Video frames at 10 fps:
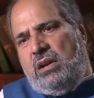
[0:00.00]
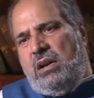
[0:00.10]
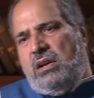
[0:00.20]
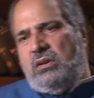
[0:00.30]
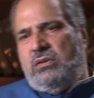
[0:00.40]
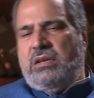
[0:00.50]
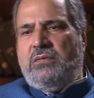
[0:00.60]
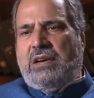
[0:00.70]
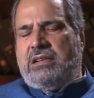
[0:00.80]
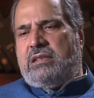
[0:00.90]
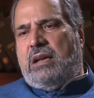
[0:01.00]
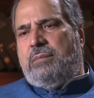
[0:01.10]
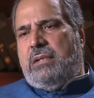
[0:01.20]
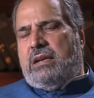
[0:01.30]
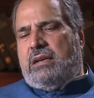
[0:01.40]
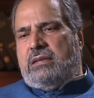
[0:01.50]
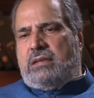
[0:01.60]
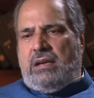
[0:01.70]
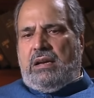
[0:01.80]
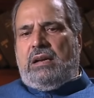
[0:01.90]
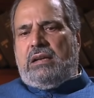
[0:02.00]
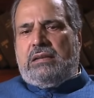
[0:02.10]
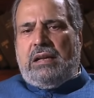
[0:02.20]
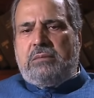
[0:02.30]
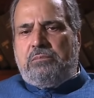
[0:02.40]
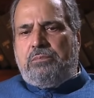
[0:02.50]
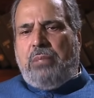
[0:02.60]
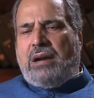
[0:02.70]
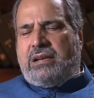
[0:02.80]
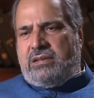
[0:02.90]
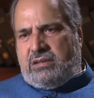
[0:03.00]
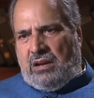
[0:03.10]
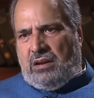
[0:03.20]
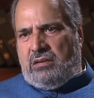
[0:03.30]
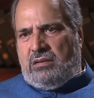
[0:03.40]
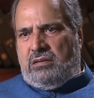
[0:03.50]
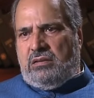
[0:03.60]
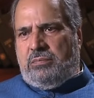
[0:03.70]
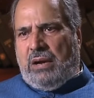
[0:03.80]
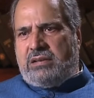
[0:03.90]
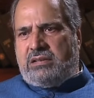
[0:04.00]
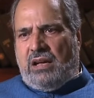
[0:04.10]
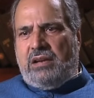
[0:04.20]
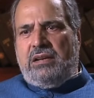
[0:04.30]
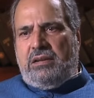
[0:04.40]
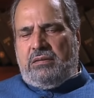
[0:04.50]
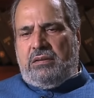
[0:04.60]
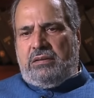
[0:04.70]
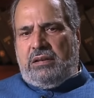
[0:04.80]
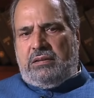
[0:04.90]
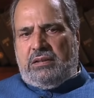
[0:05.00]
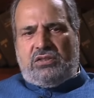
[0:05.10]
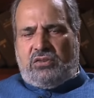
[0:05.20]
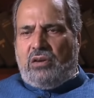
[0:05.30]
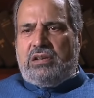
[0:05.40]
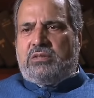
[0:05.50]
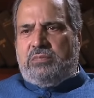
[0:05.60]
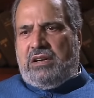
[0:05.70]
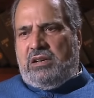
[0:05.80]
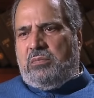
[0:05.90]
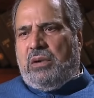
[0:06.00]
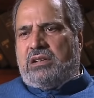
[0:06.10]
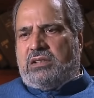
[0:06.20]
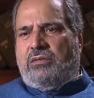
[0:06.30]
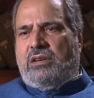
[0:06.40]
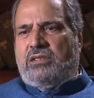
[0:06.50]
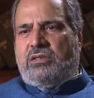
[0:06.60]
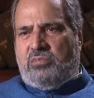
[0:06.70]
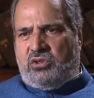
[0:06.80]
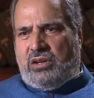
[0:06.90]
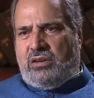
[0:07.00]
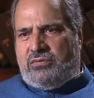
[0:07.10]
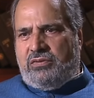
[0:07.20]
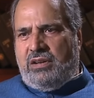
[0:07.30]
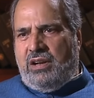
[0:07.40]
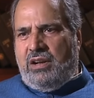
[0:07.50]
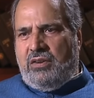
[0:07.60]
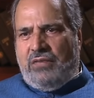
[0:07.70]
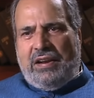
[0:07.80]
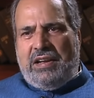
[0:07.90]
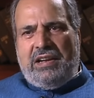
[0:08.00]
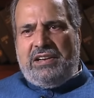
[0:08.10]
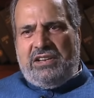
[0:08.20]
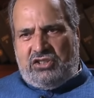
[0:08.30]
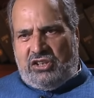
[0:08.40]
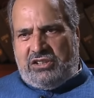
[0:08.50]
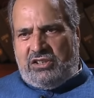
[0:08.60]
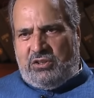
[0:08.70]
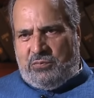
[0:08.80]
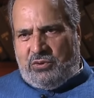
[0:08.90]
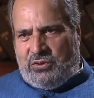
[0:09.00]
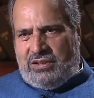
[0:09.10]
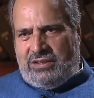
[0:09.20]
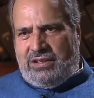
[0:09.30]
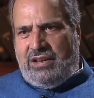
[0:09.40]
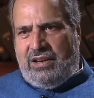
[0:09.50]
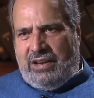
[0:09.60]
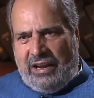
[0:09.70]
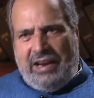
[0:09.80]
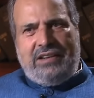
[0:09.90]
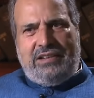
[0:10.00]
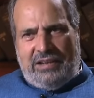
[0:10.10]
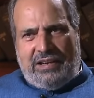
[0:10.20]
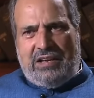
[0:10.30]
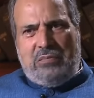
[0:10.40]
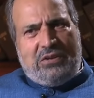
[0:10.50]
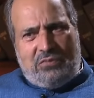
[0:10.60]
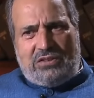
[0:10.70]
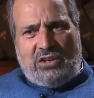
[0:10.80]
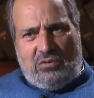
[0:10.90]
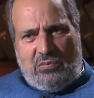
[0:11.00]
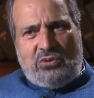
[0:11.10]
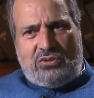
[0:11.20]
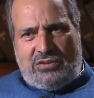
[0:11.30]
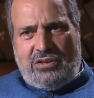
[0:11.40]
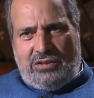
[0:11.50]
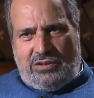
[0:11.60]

Okay. You see, what's happening is that Pakistan, Pakistani, the, the strongest man in Pakistan was Musharraf. When he initiated the process, and the agreement was almost